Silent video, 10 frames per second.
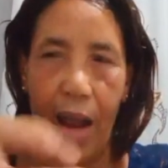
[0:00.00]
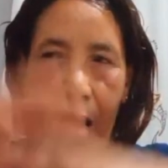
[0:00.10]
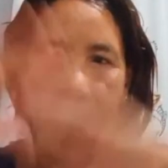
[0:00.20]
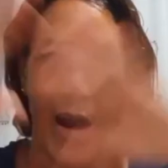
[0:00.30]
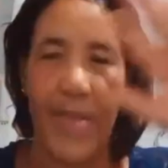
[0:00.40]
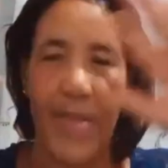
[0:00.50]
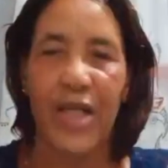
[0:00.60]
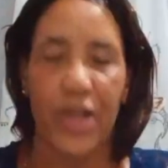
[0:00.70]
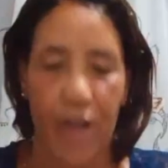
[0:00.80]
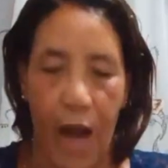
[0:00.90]

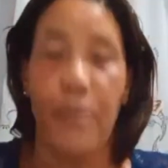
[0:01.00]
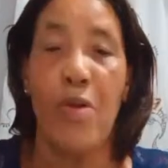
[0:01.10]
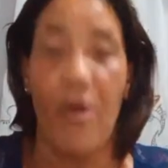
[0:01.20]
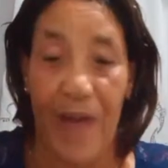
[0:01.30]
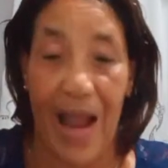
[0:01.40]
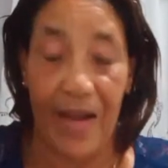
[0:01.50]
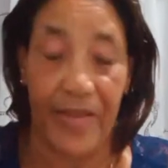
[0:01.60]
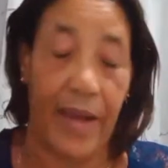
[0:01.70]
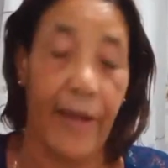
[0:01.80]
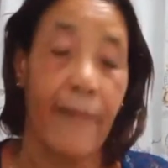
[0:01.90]
national profile
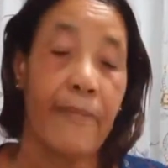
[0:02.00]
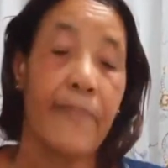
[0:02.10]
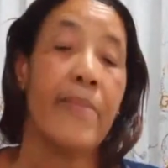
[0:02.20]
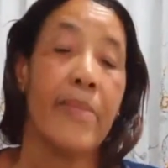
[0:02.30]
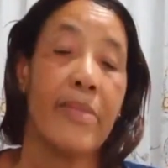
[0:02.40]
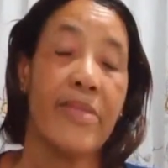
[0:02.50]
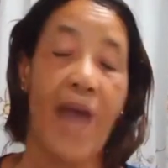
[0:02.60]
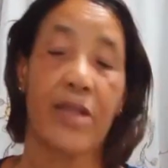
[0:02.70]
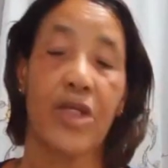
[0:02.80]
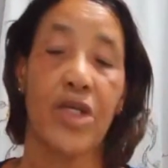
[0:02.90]
thing
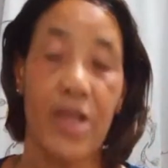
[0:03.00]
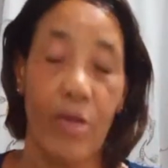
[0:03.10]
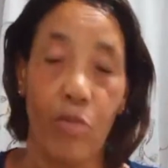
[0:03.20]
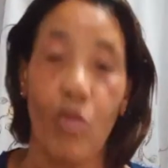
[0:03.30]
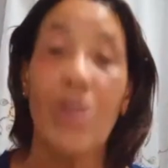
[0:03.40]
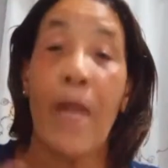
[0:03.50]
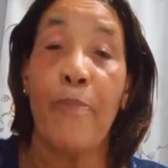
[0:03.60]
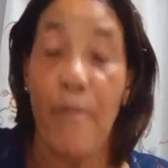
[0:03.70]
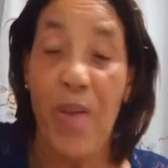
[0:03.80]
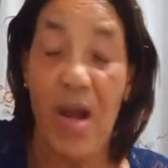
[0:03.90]
that she was not
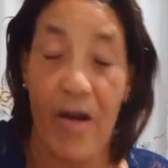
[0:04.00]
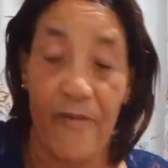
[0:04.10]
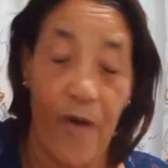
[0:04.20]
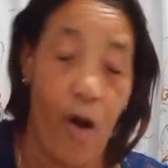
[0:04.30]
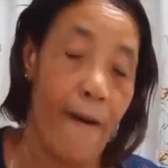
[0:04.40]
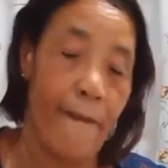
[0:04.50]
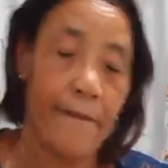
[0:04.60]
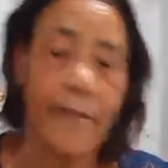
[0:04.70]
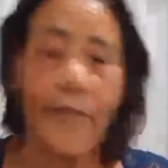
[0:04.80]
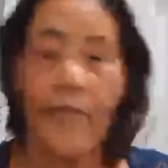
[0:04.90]
prepared
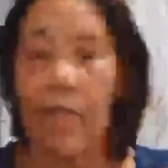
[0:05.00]
for.